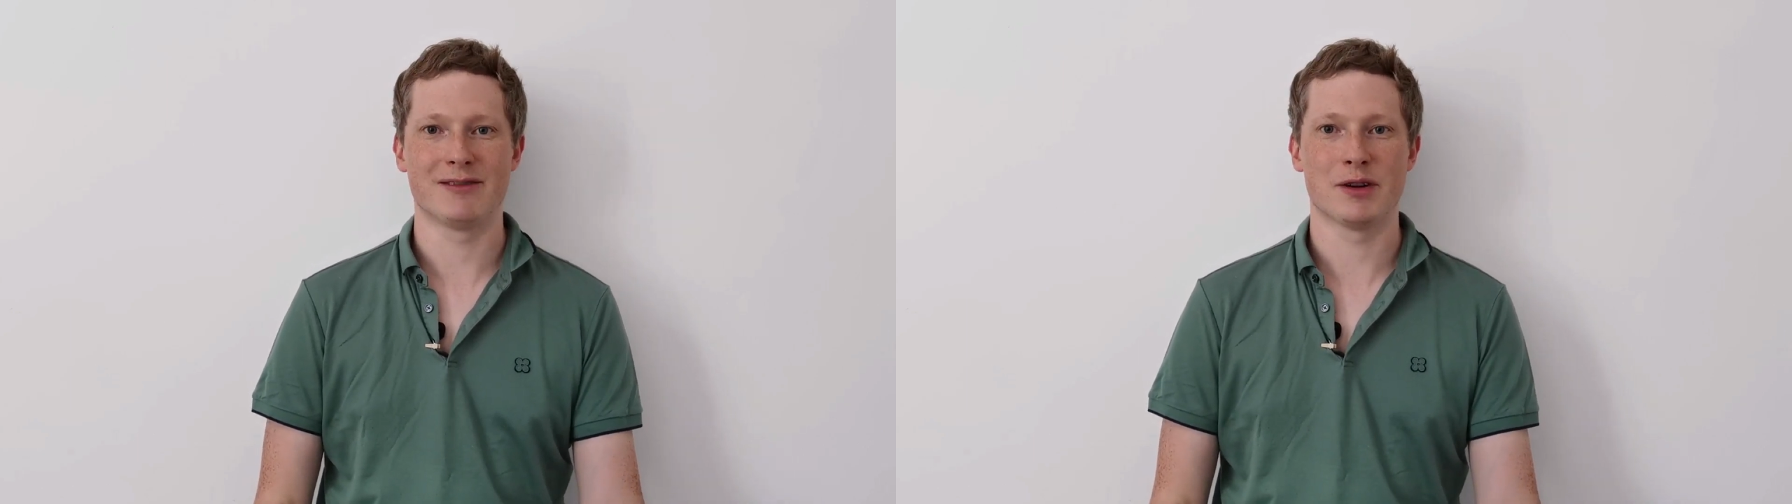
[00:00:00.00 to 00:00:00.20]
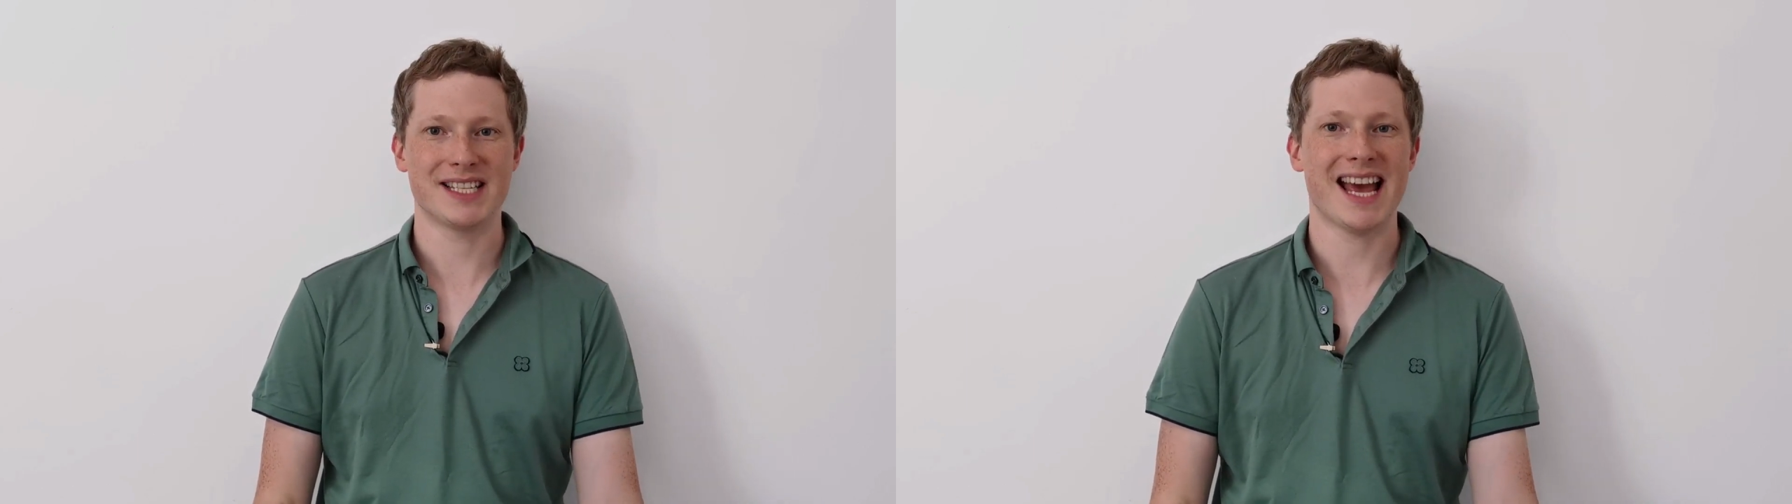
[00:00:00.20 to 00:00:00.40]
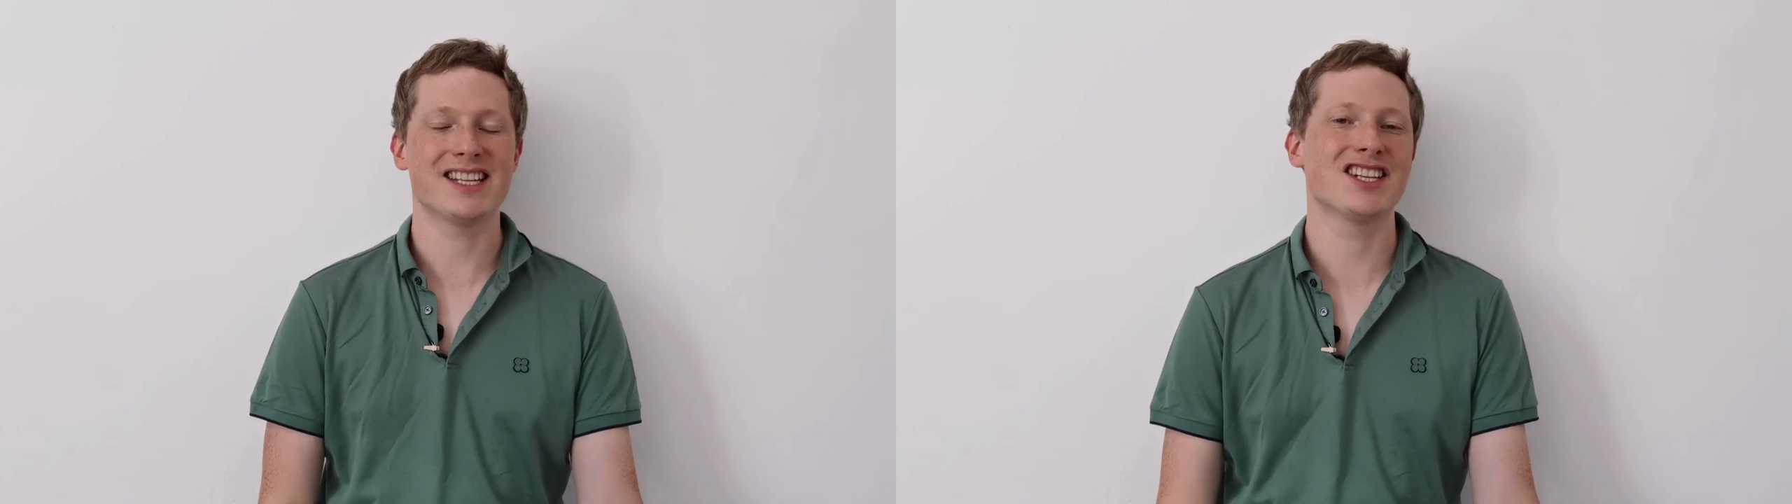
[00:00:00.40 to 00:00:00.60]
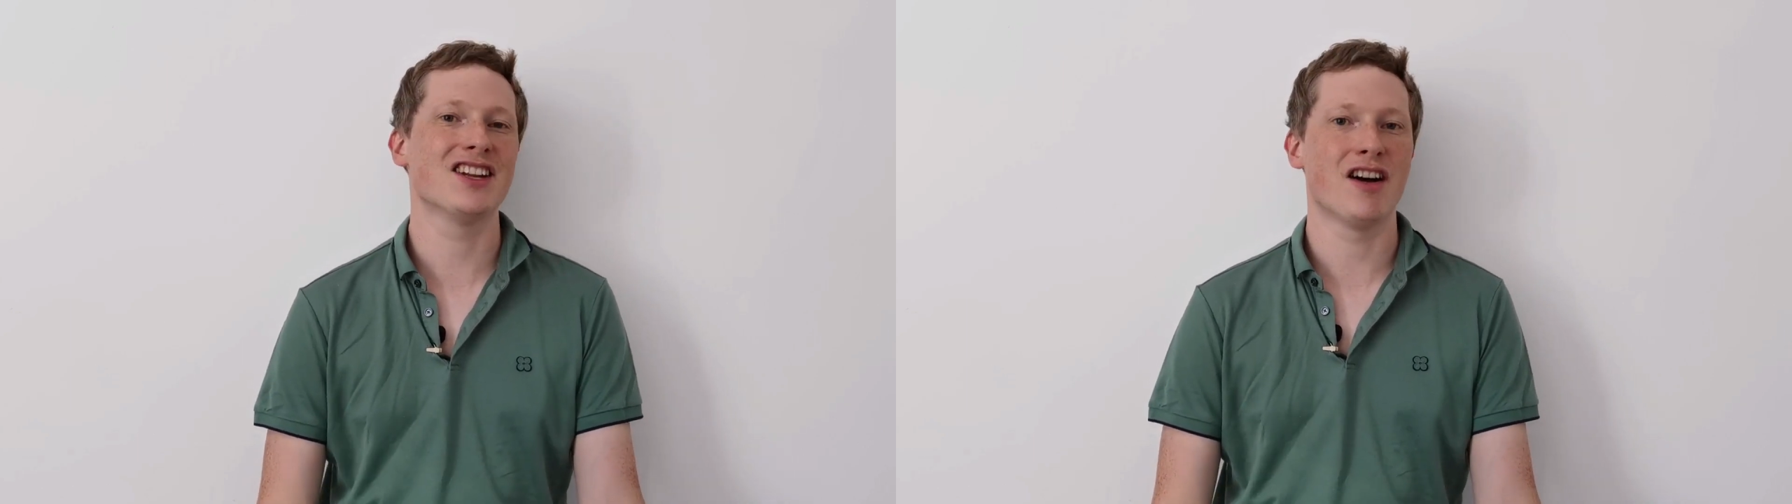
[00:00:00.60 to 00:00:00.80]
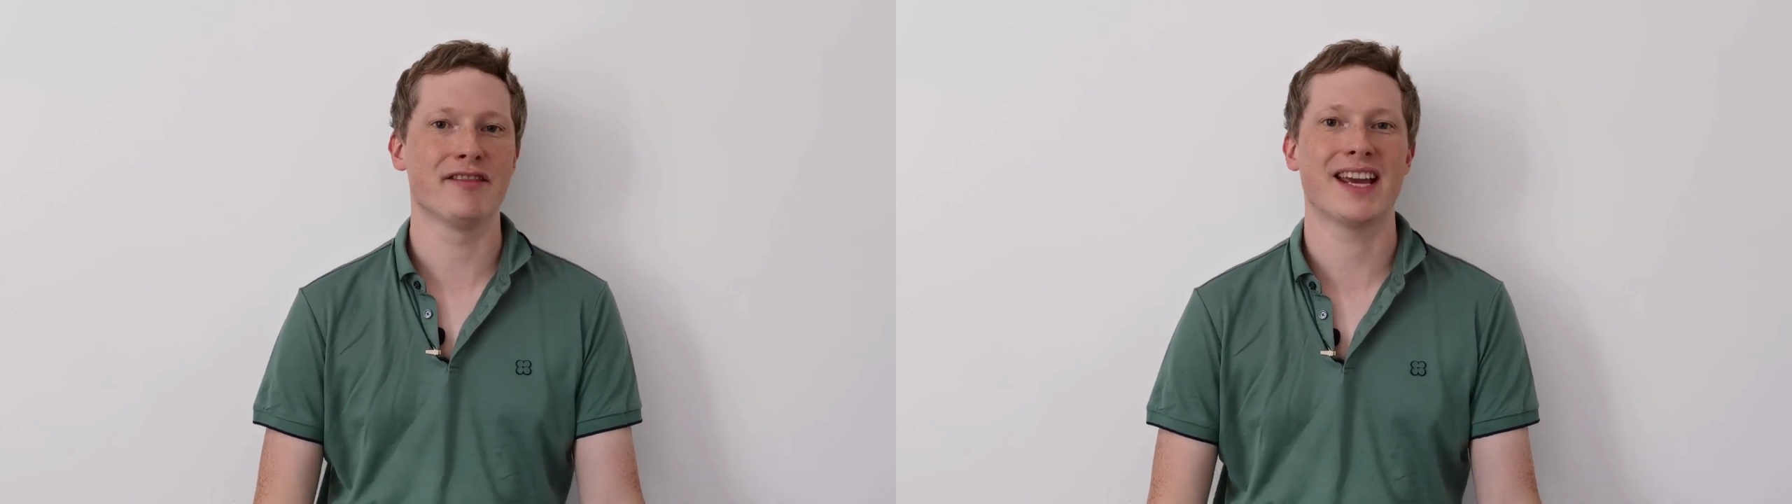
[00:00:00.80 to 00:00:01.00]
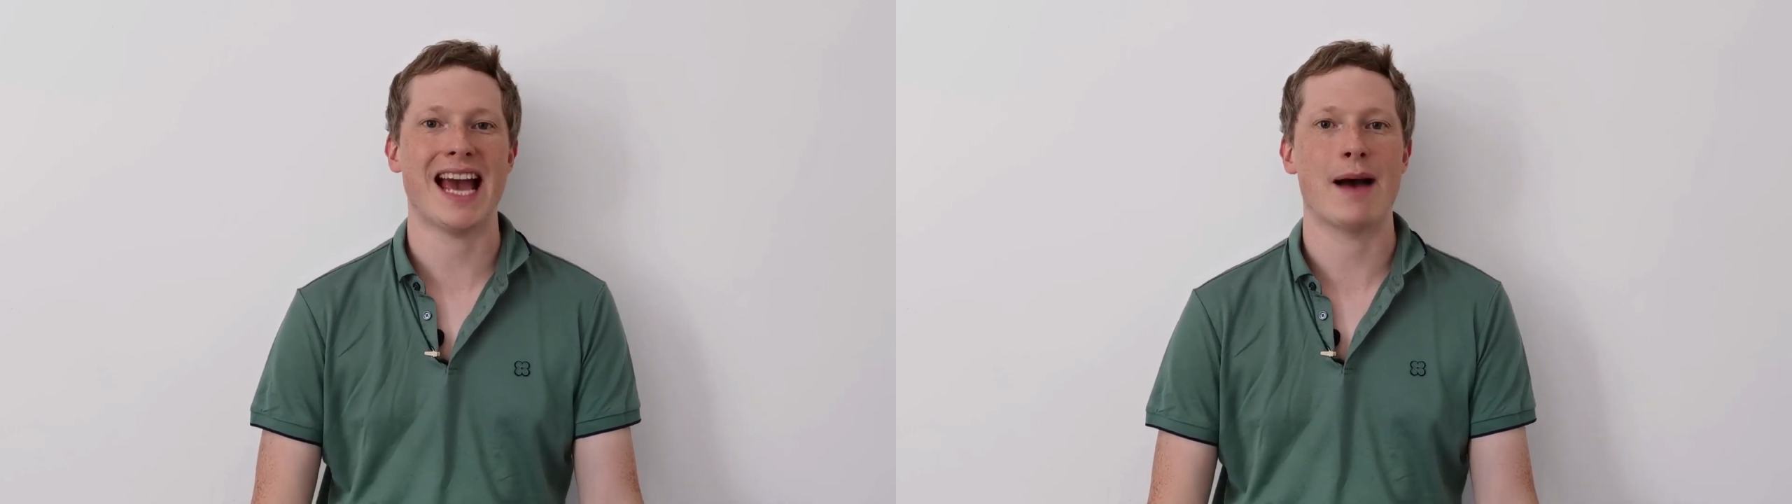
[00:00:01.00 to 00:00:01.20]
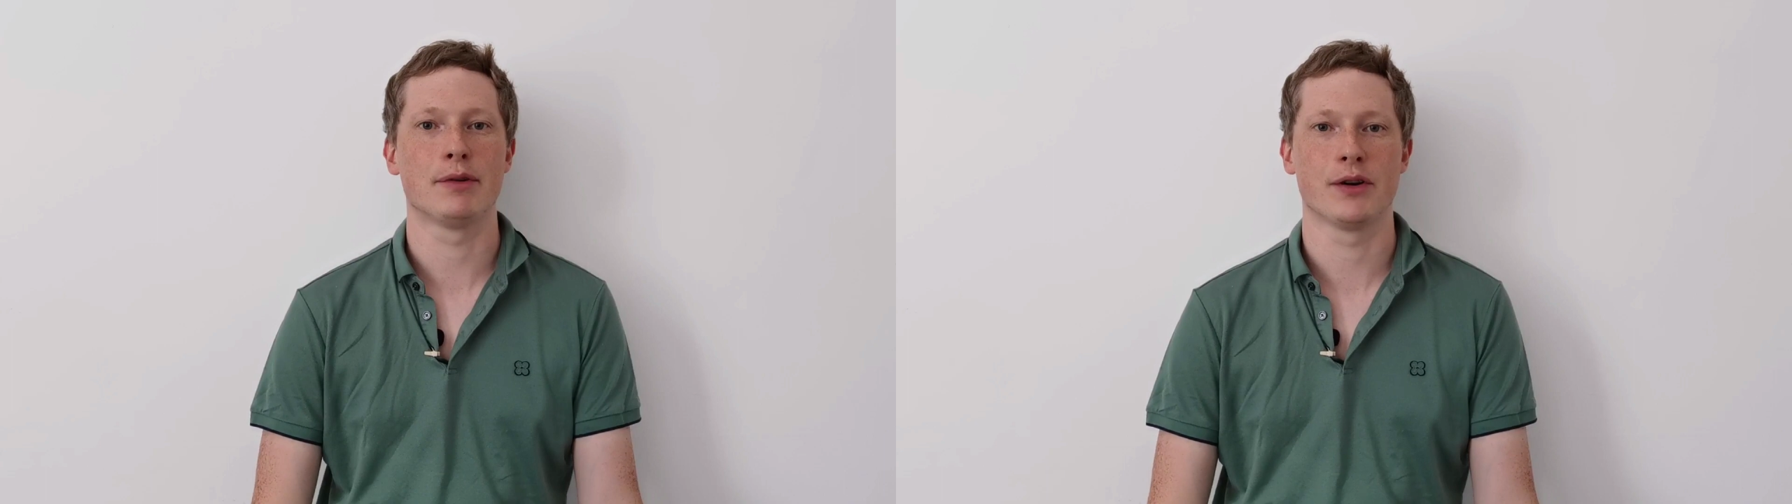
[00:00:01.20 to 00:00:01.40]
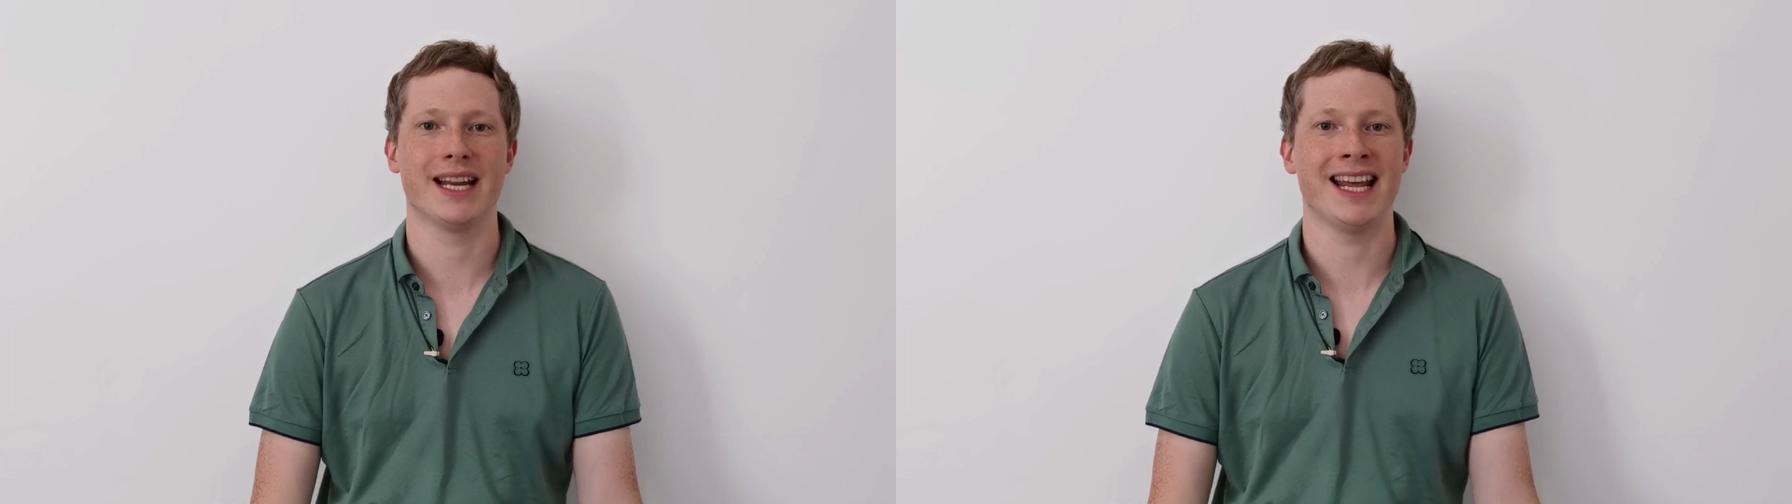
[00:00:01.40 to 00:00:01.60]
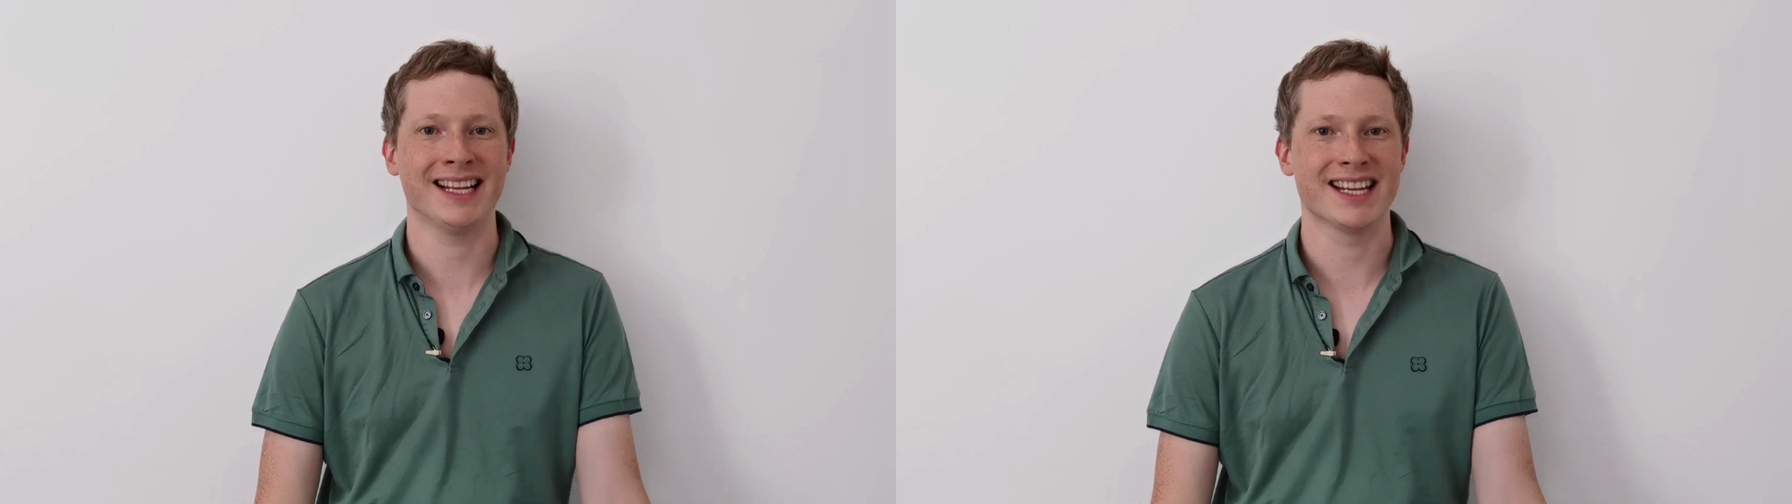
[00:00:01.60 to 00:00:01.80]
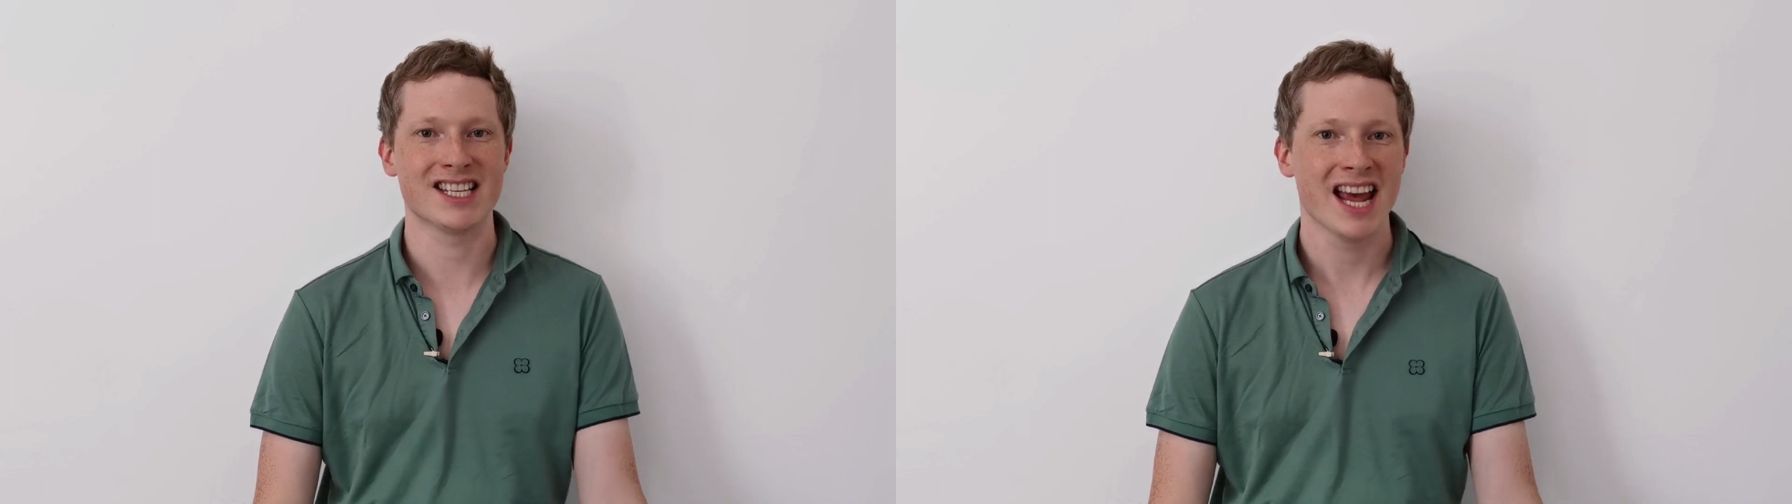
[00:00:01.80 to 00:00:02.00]
retention of vocabulary in
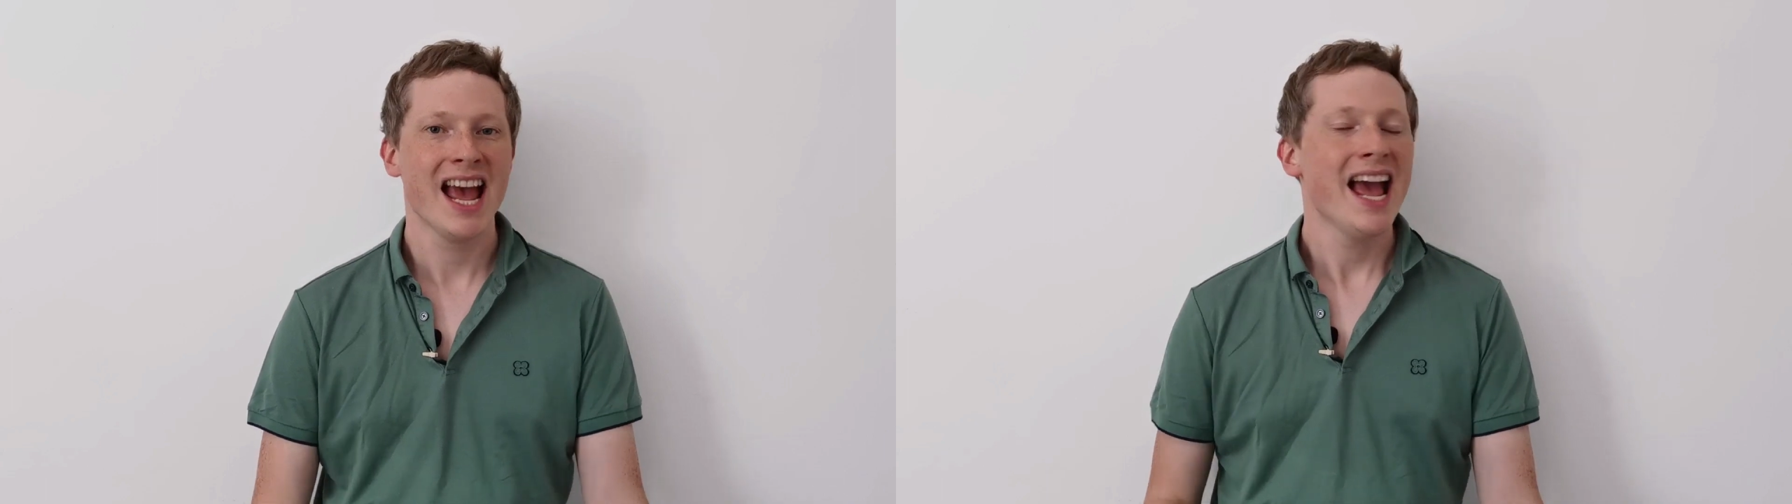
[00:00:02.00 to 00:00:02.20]
English.